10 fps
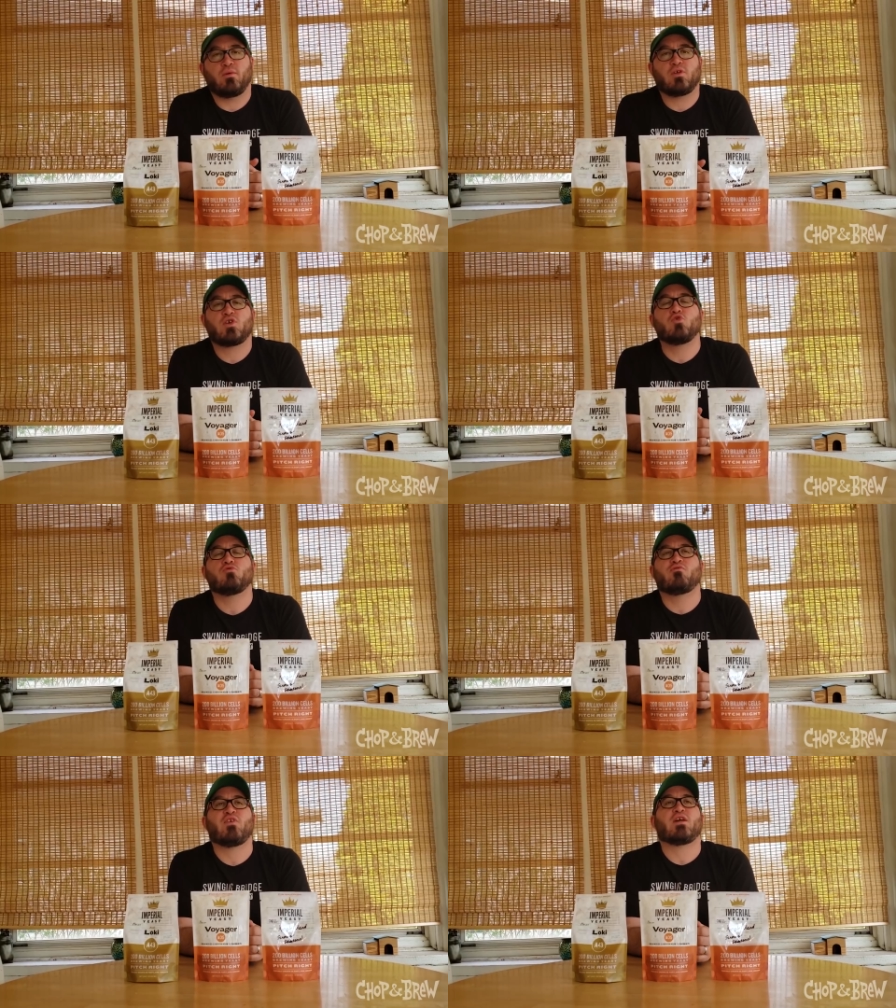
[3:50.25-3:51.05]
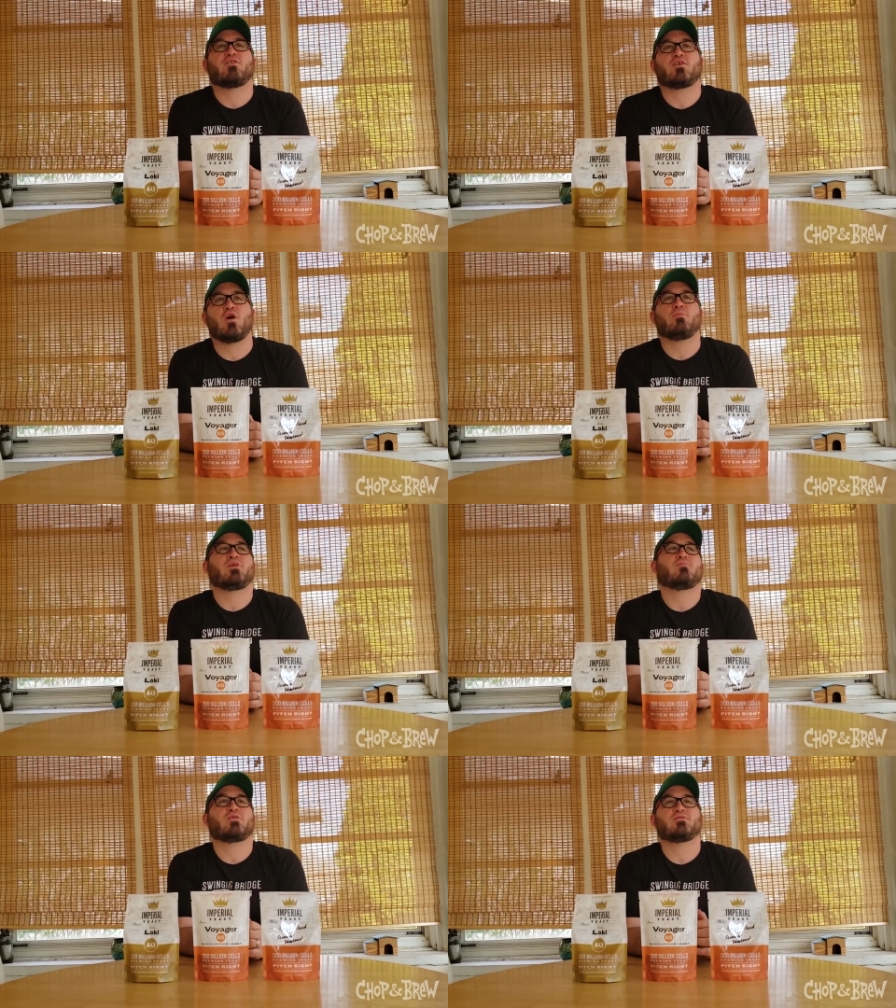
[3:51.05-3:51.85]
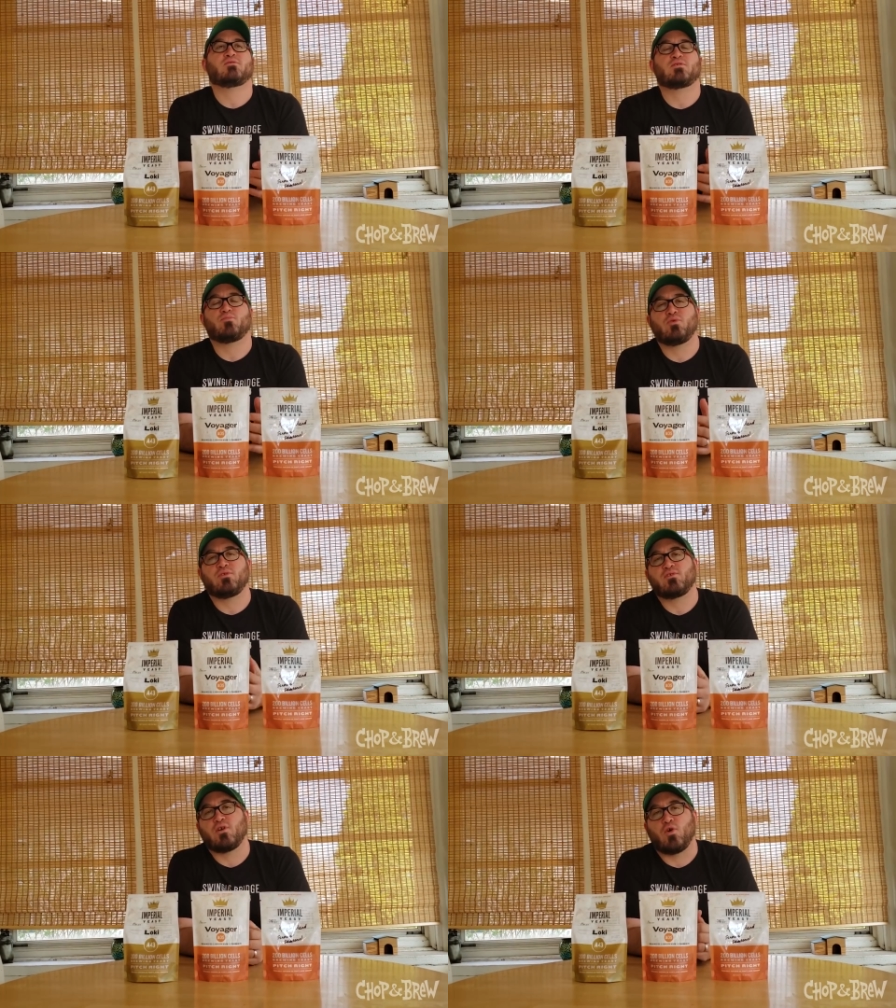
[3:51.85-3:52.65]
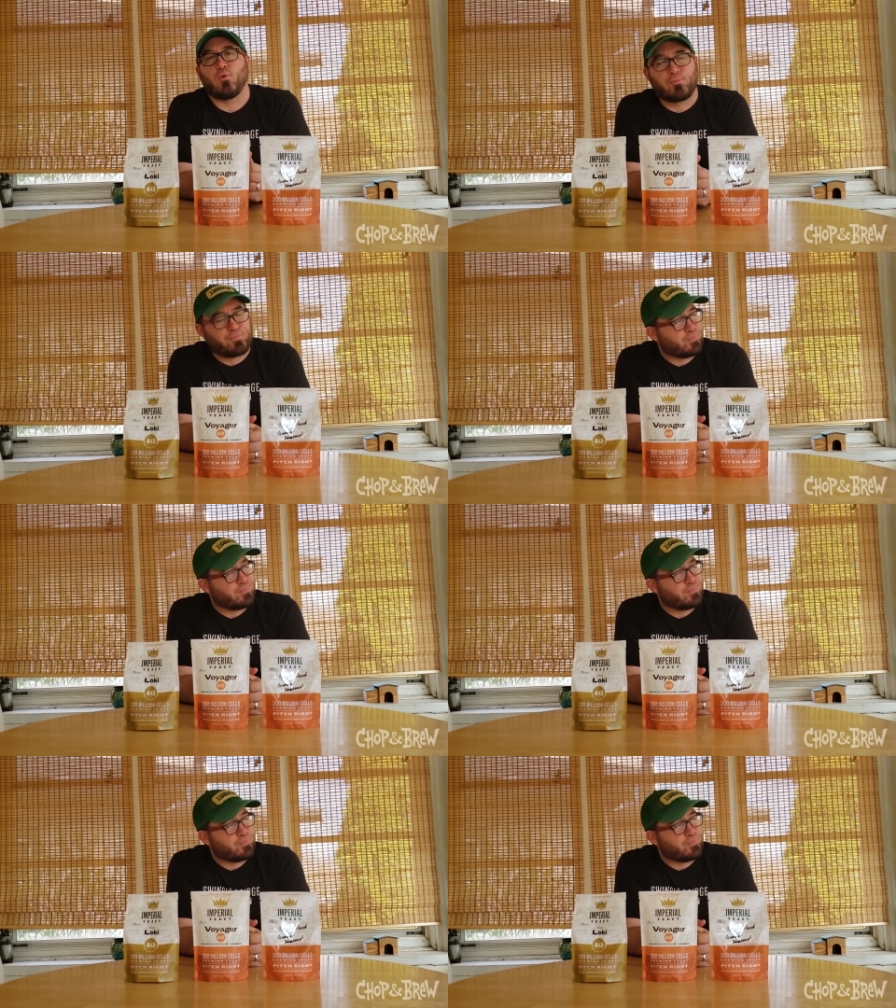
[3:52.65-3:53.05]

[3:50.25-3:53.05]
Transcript: huge fan of the company because you support the show.